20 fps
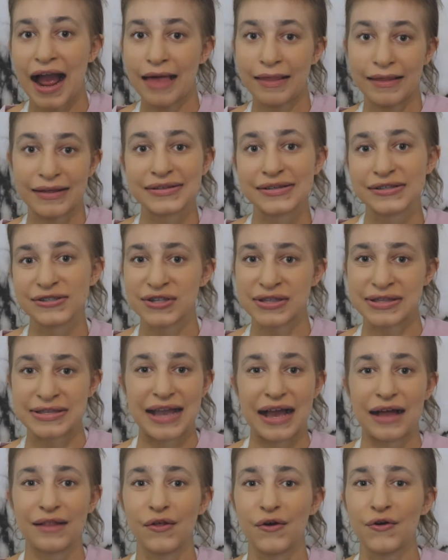I like to just
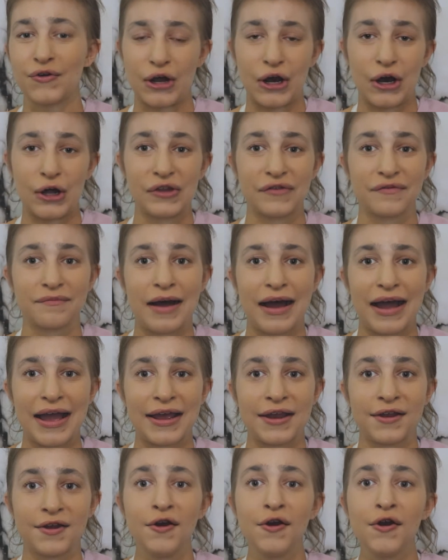download all of
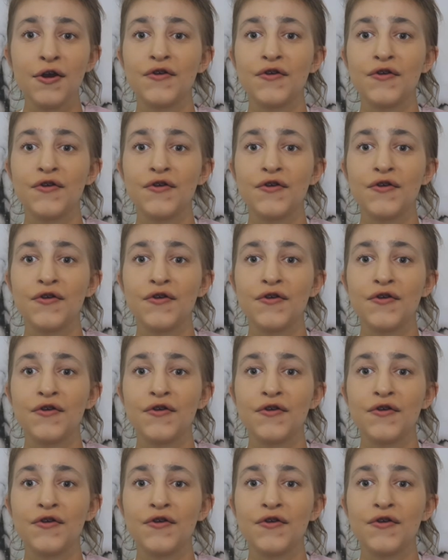mine